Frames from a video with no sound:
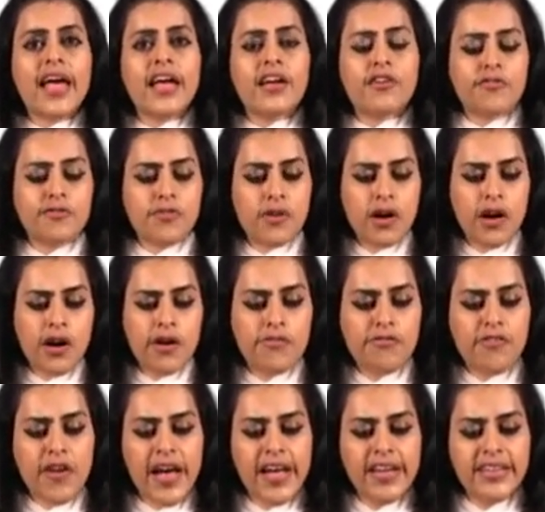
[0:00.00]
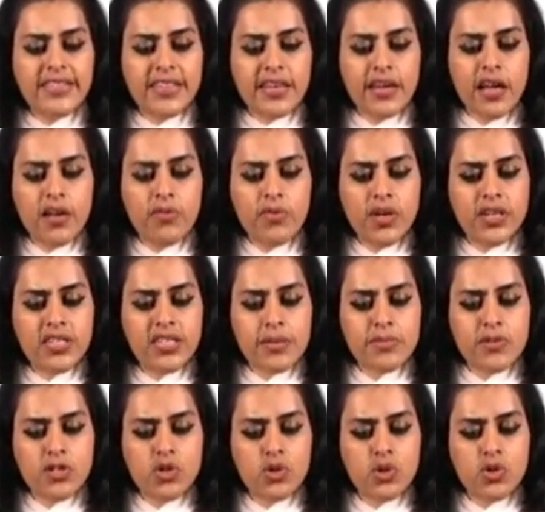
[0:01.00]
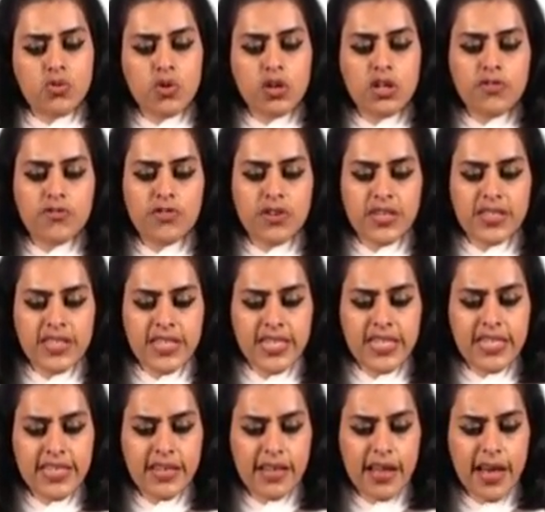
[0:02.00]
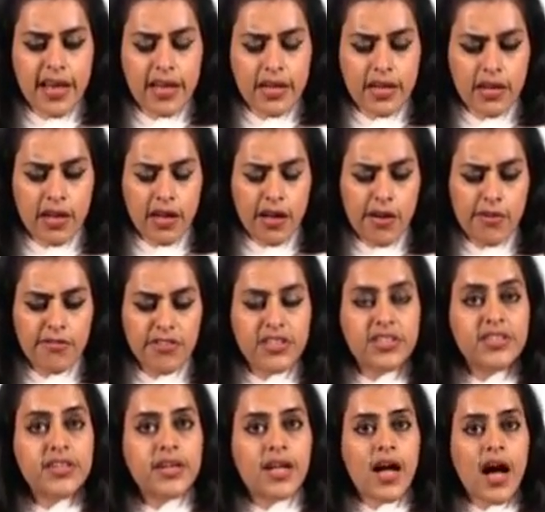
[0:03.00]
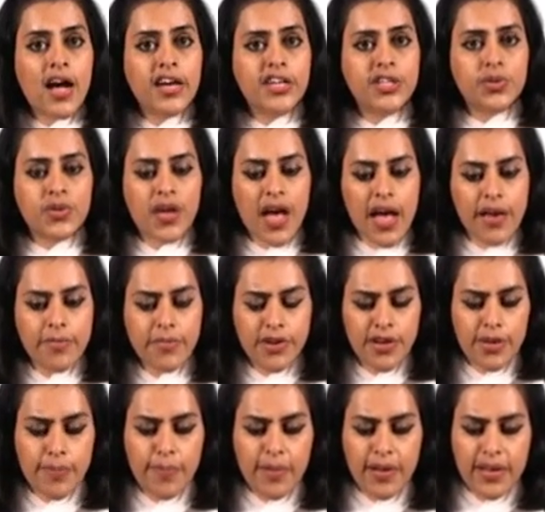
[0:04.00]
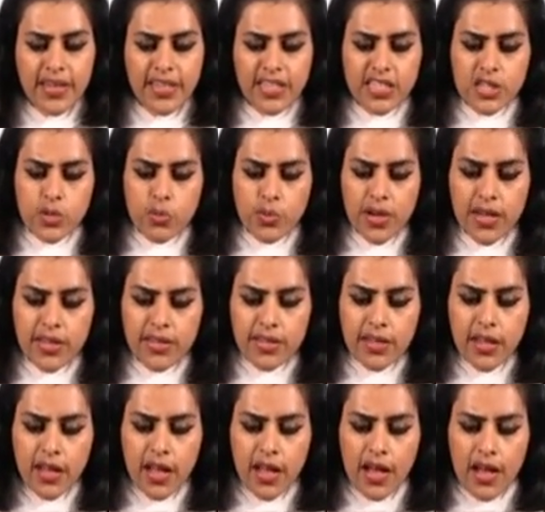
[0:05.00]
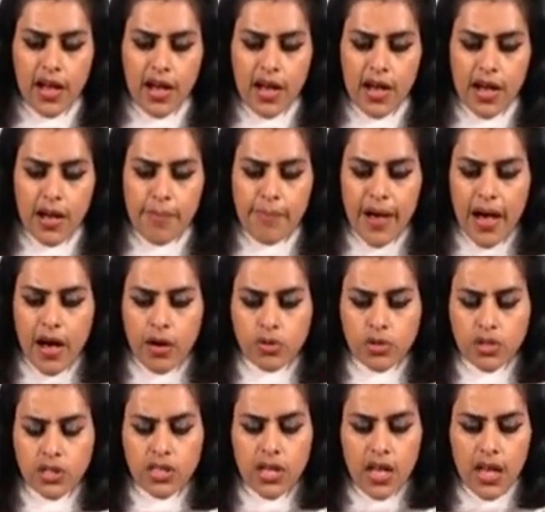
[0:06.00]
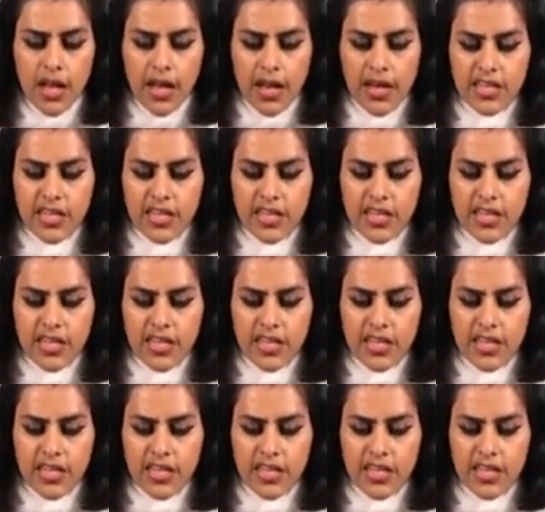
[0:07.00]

Like find single word substitutes for the phrases, like with regard to can be replaced with about,